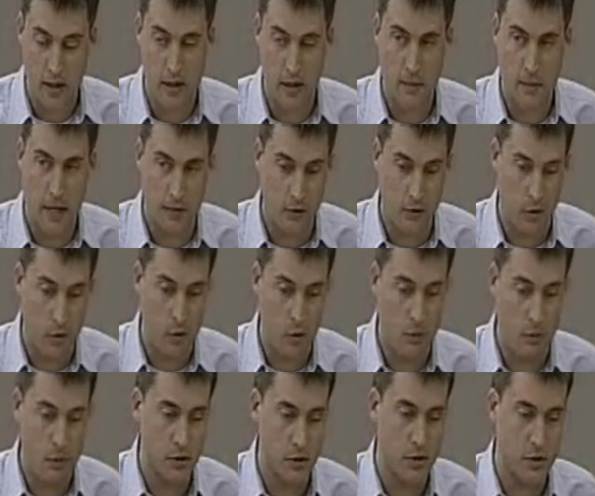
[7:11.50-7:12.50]
were talking
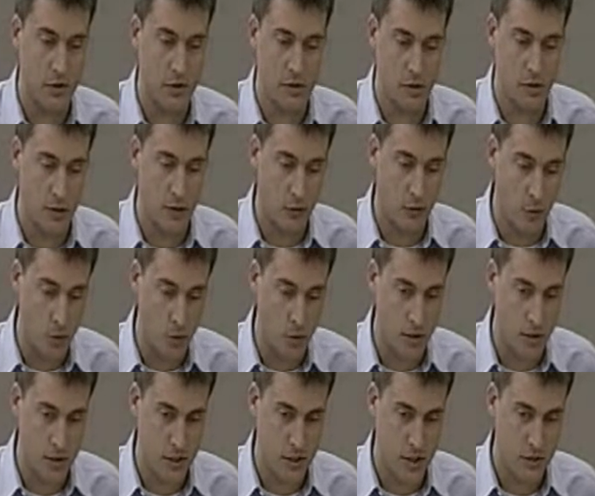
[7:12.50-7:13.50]
about their own positions,
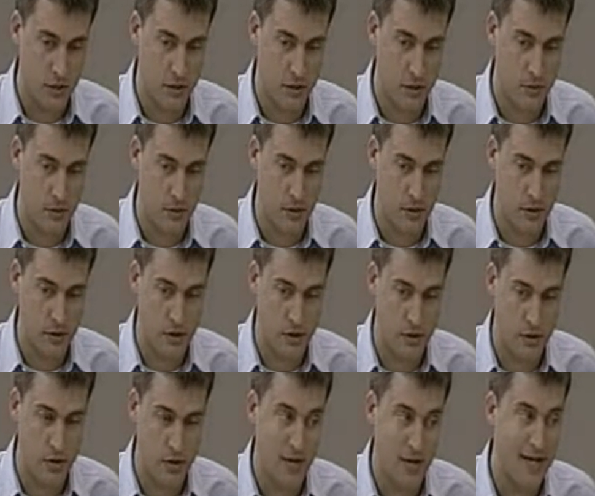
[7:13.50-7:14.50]
not their organization's
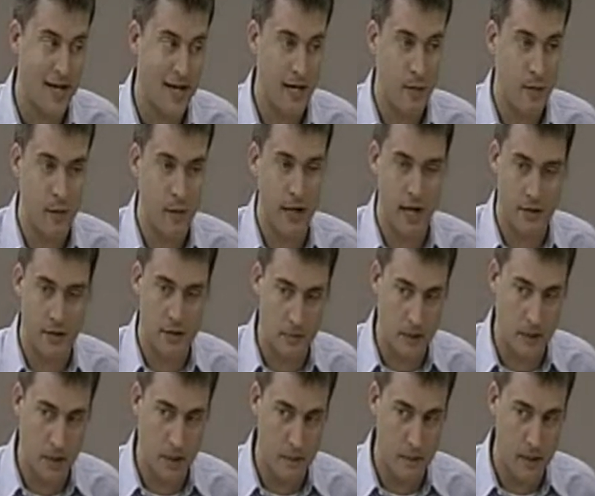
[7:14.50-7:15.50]
positions, and
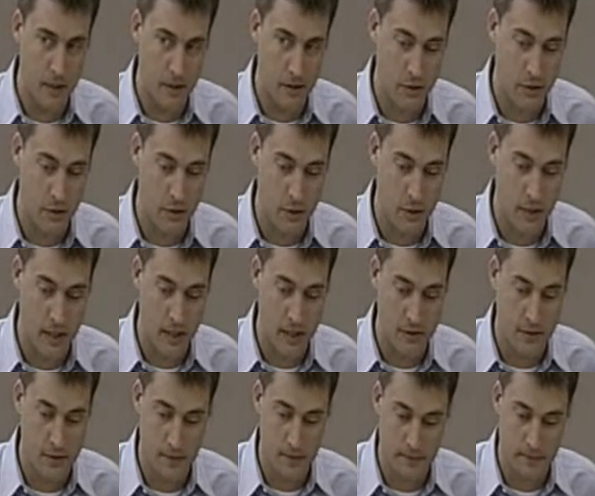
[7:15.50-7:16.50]
we asked them to limit it to
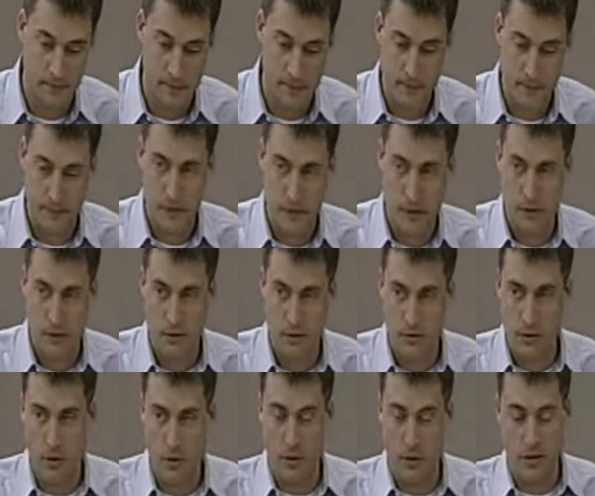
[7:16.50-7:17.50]
3 minutes.
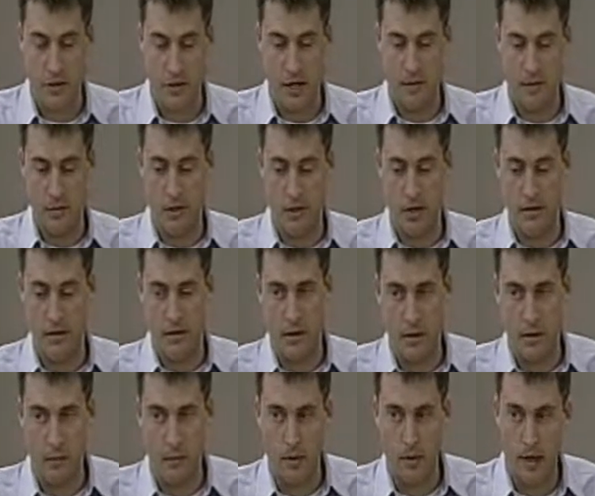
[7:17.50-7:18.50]
So the same
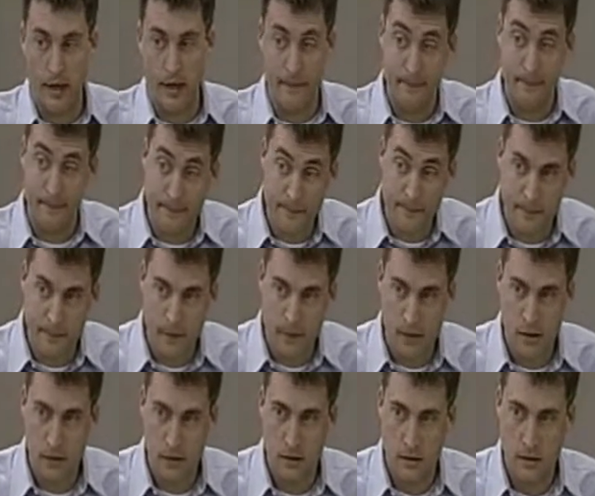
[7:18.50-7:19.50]
standard can
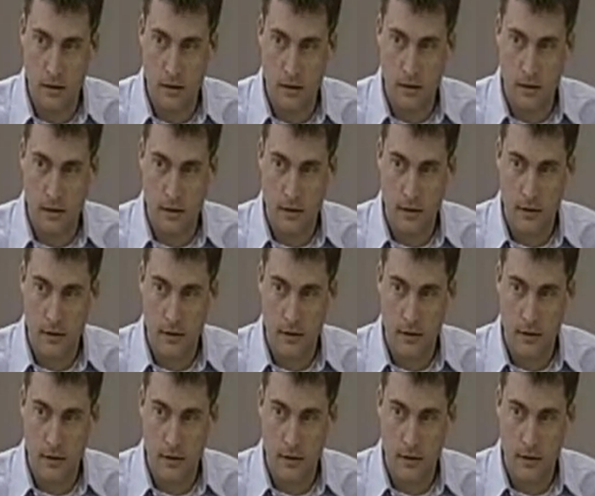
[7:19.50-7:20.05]
apply.